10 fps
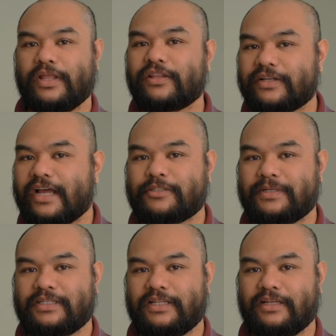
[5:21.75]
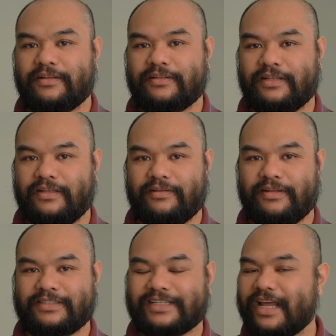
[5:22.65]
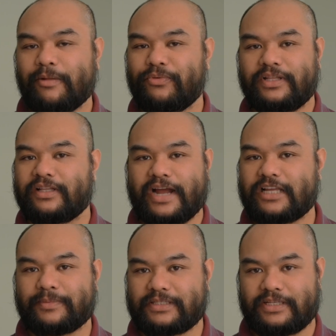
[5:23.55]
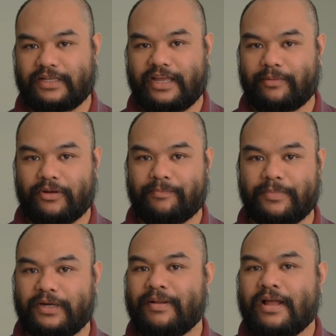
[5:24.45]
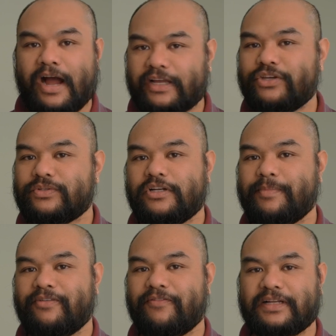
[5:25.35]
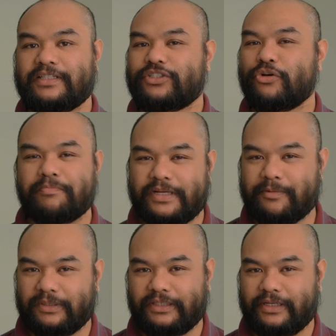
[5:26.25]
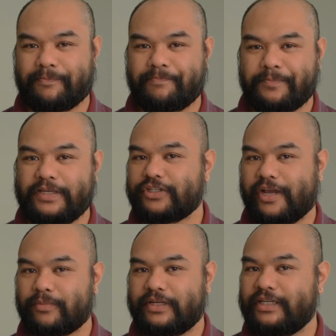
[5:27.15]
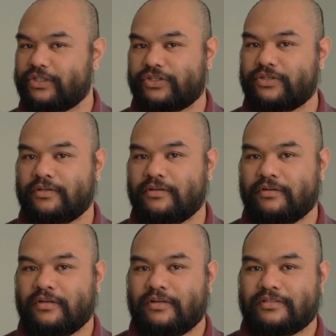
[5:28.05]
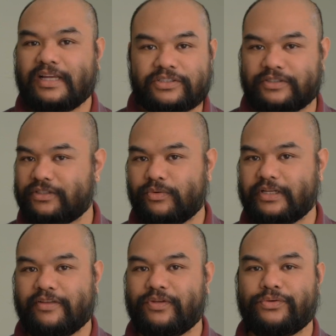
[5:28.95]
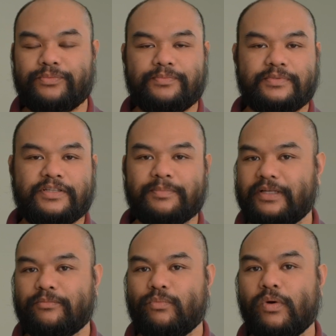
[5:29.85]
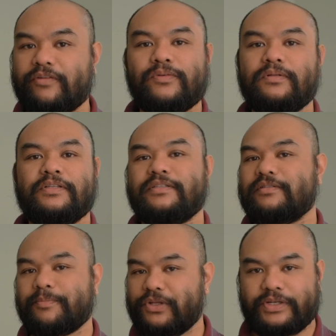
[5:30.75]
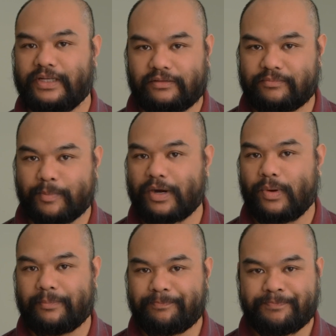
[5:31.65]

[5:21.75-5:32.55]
other aspects of it's going to help with other aspects of the camera. But IQ is going to be affected so minimally. Each camera, each sensor is going to give you something wonderful and something unique, no matter what.